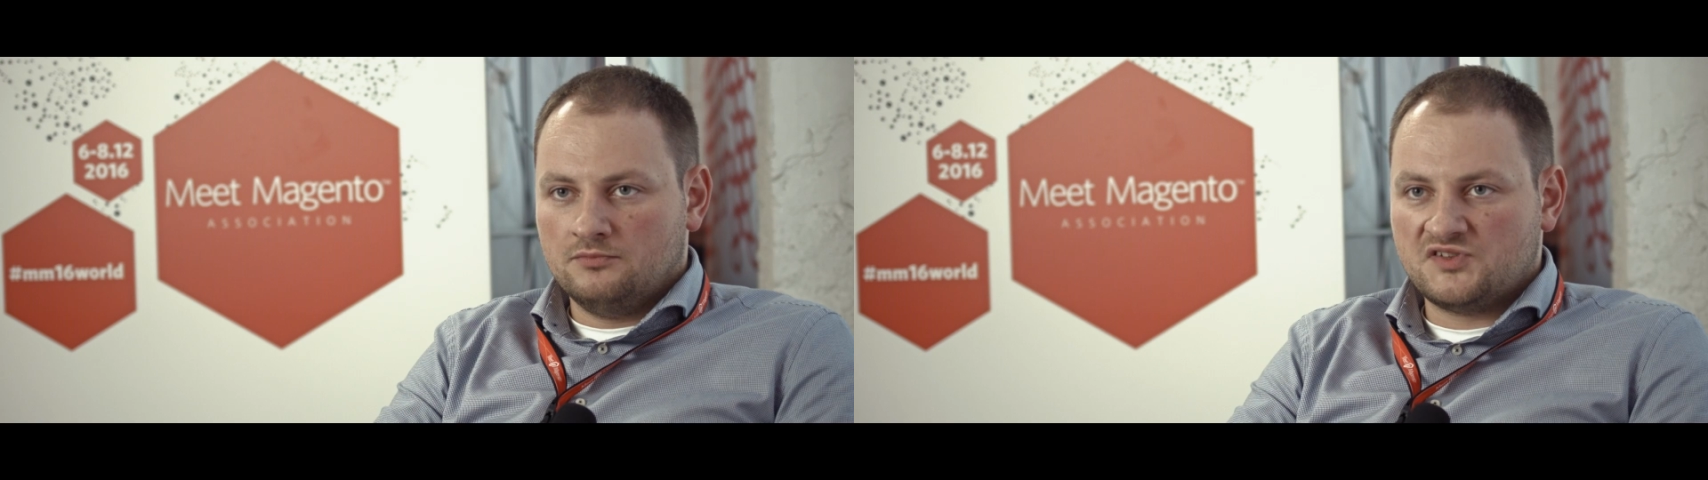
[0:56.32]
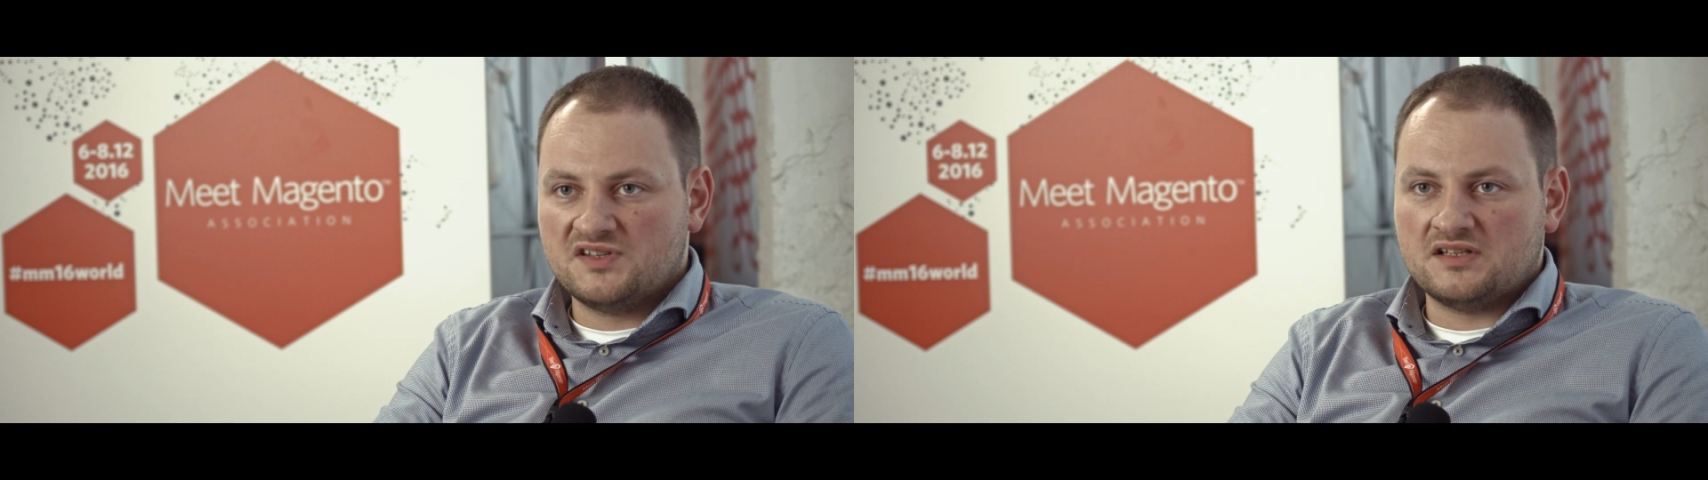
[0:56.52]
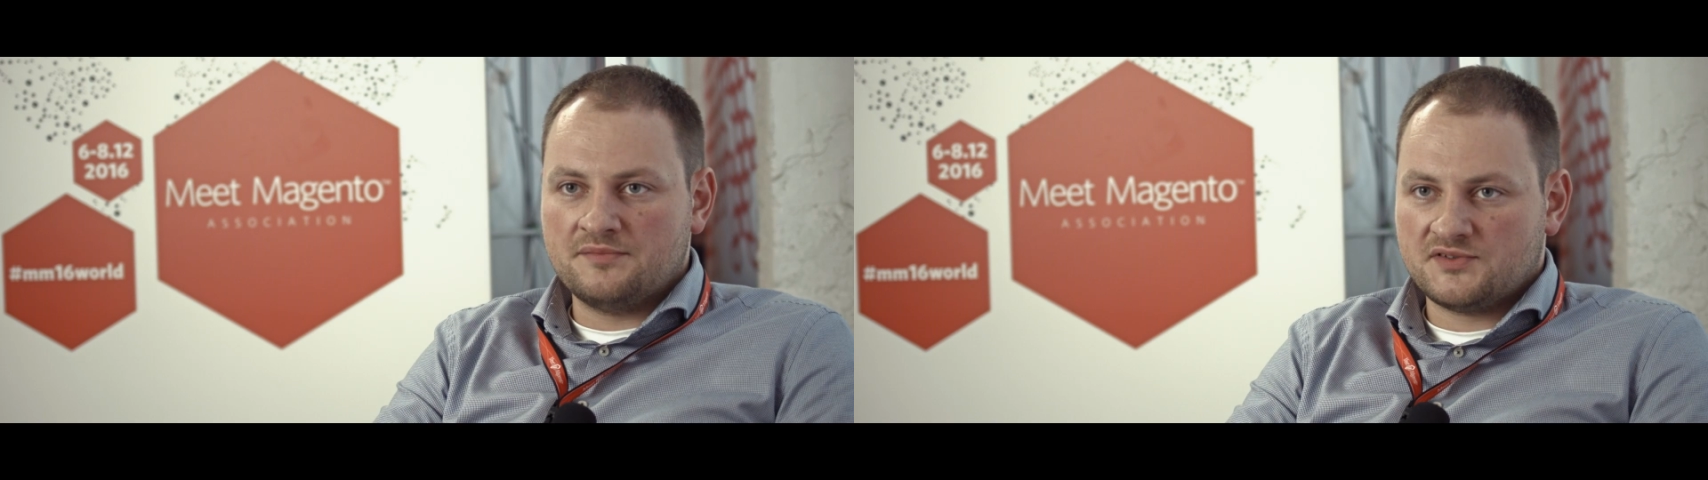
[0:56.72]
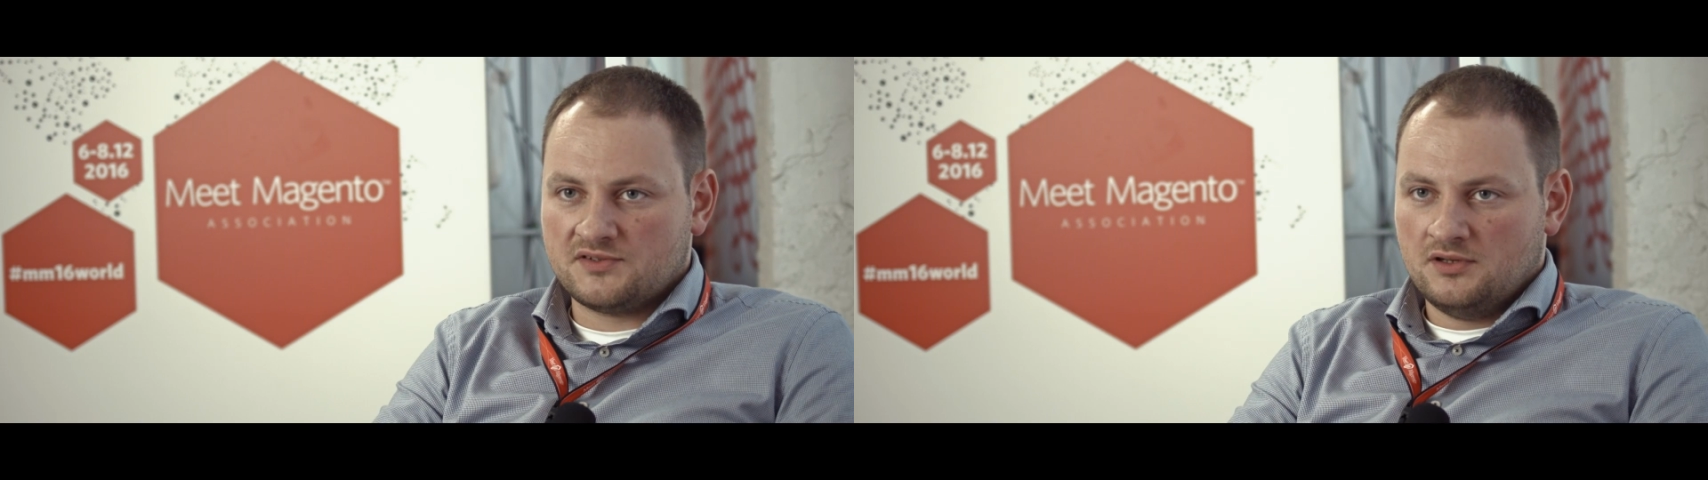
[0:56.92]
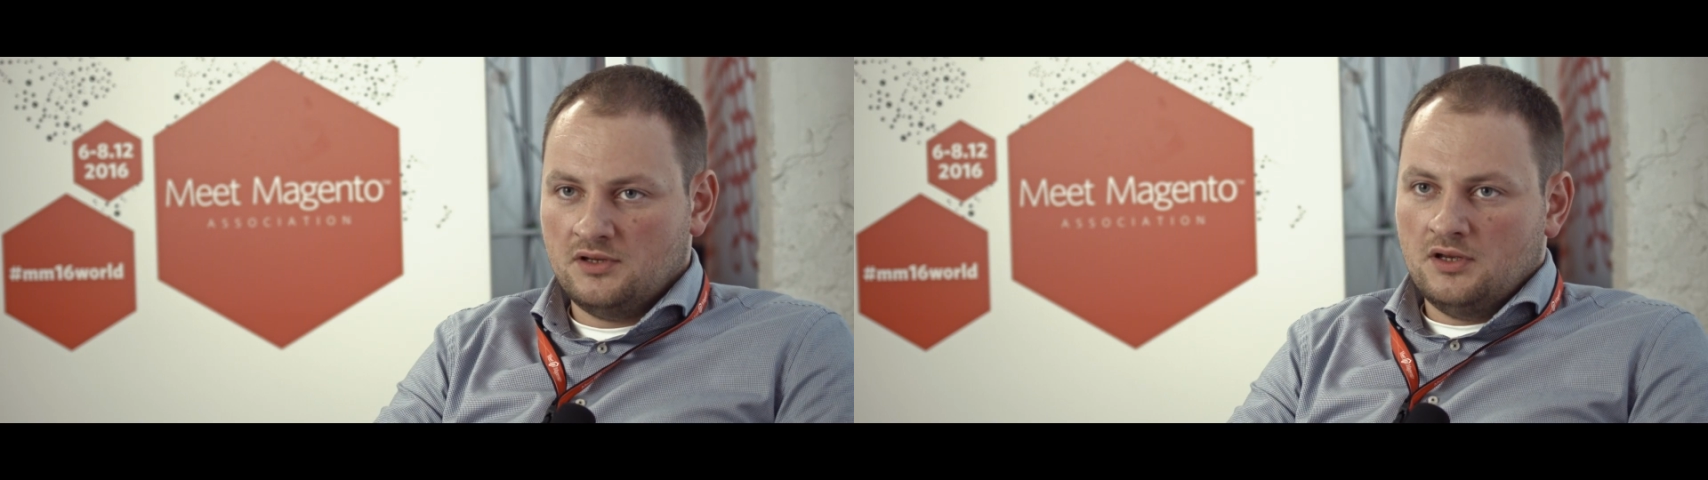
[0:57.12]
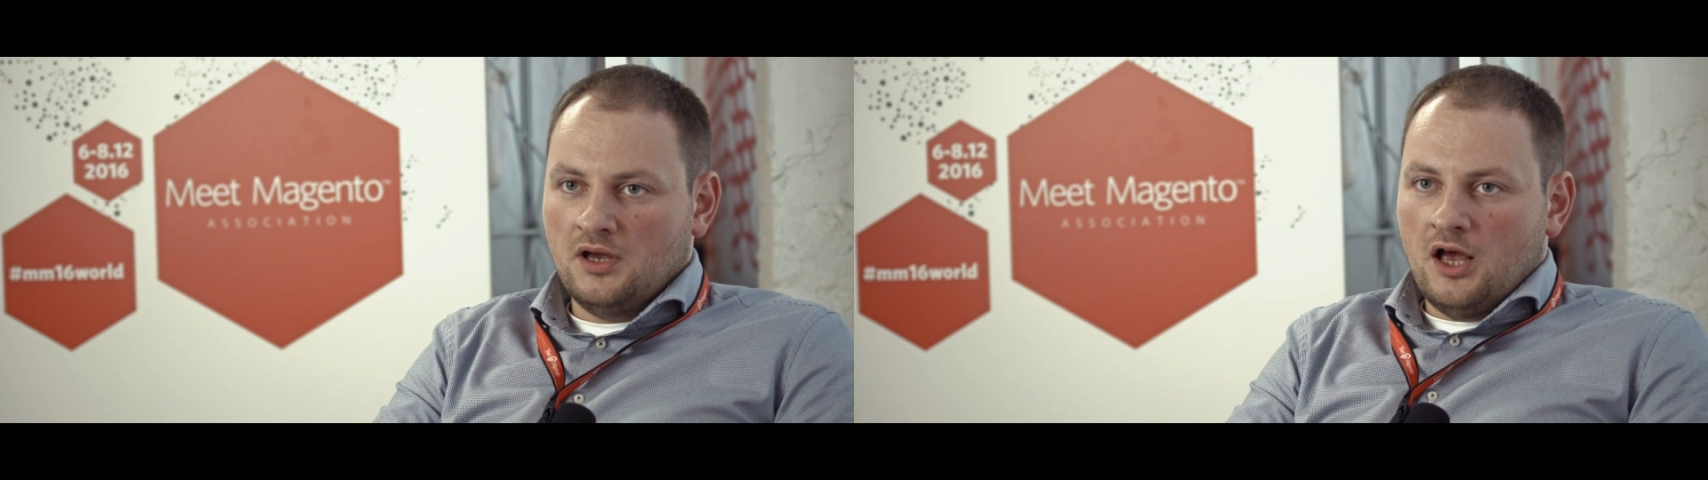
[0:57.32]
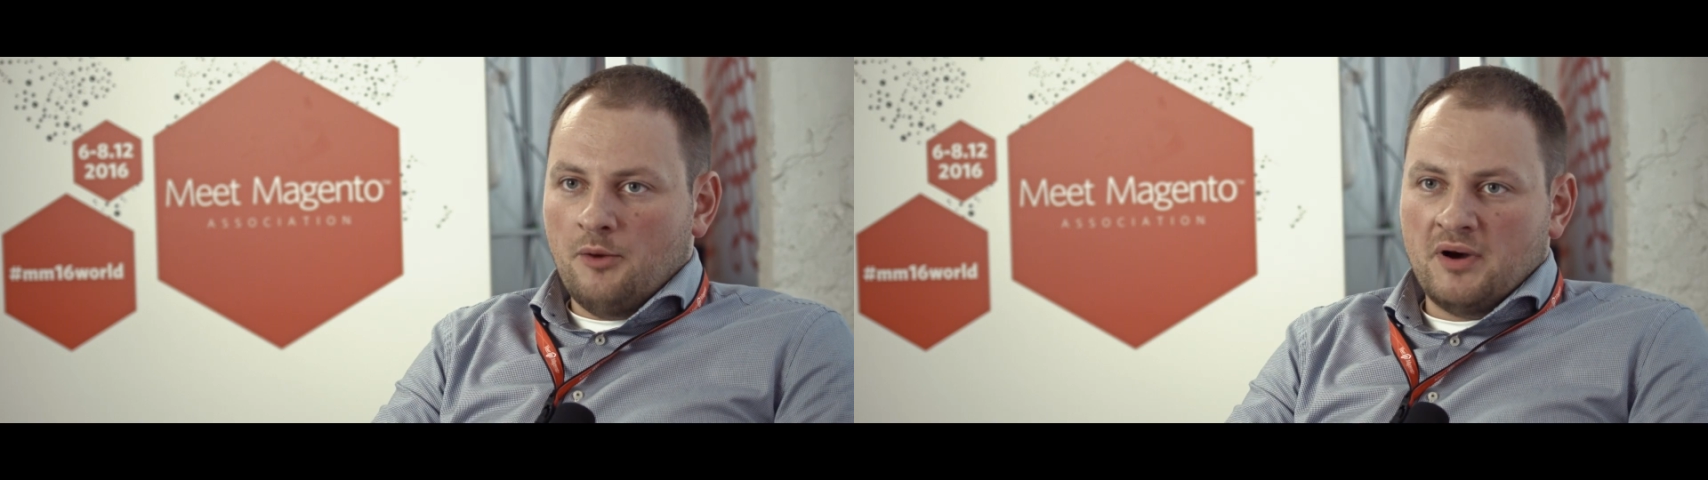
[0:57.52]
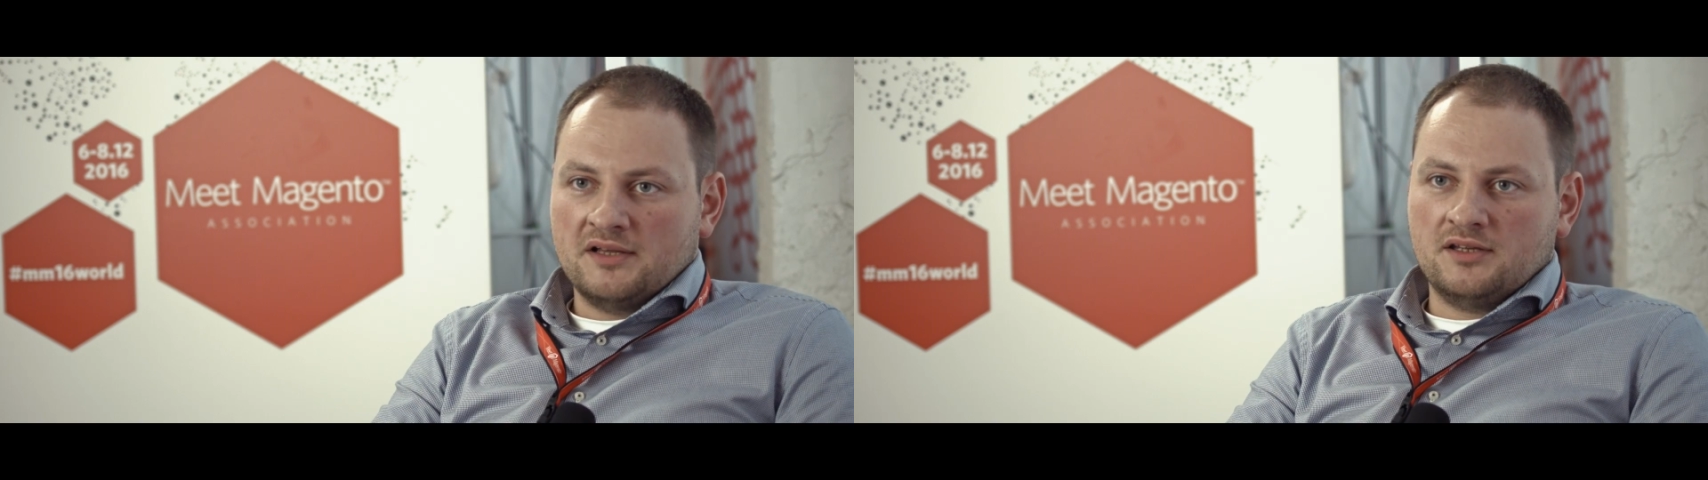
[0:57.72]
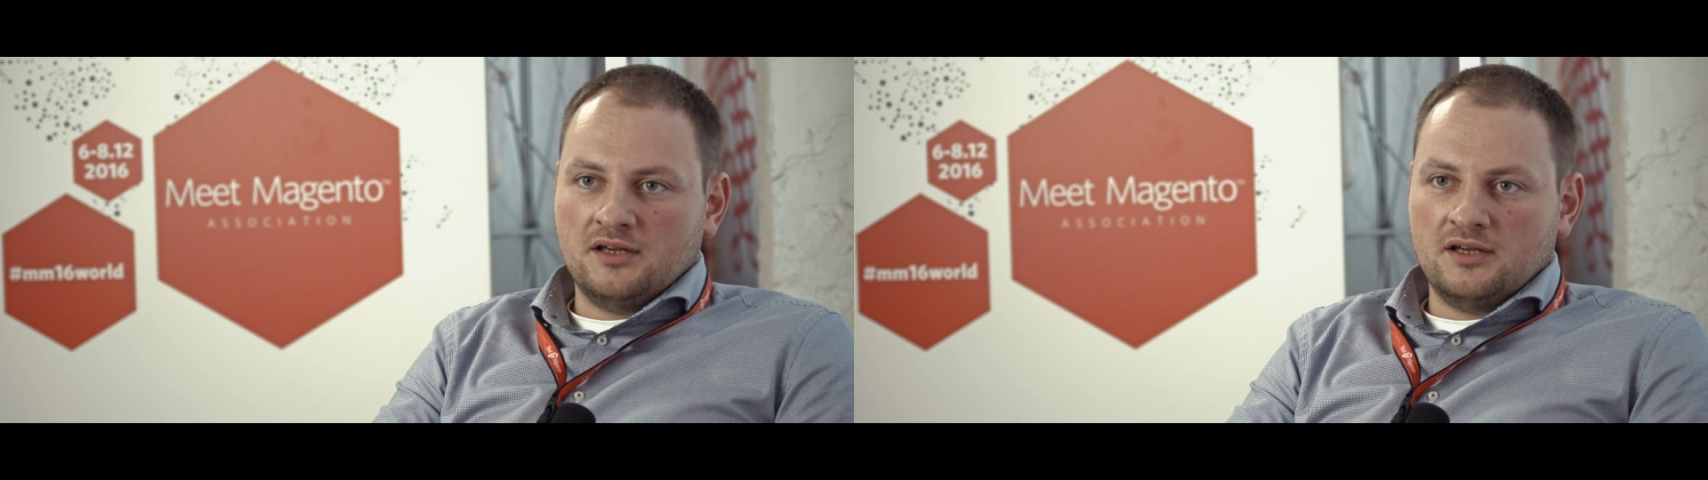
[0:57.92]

systems, but